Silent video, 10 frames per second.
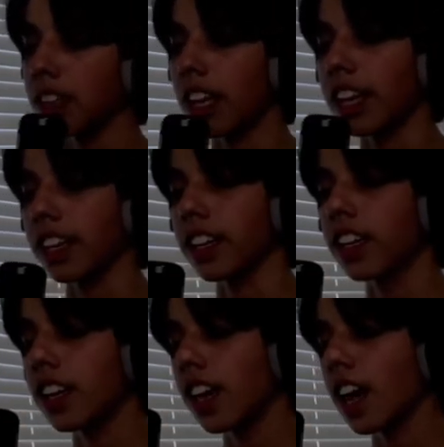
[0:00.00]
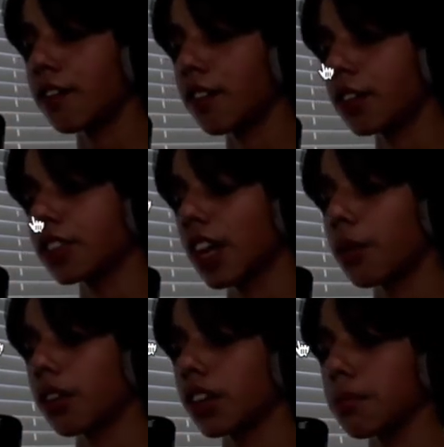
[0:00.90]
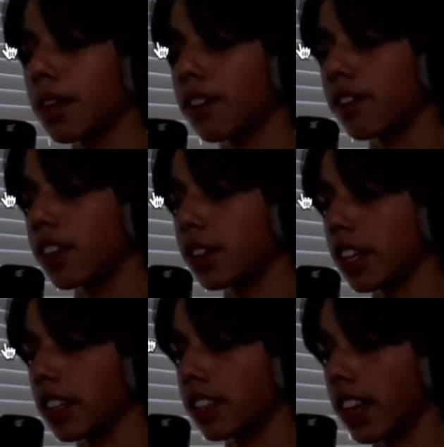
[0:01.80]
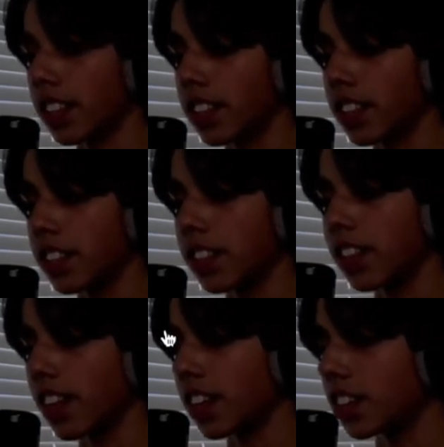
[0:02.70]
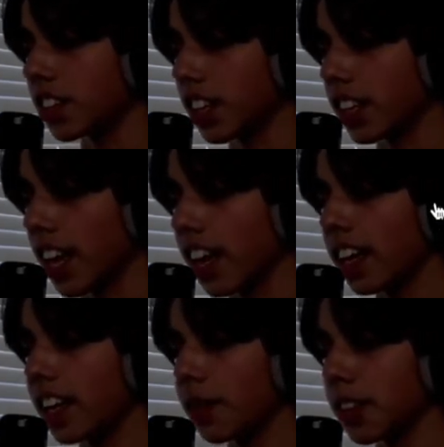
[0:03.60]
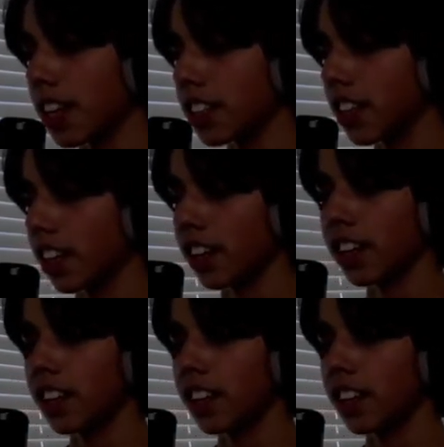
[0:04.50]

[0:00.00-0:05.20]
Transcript: Like at first, I wanted to make videos like sketches and shit like that, and it was actually like,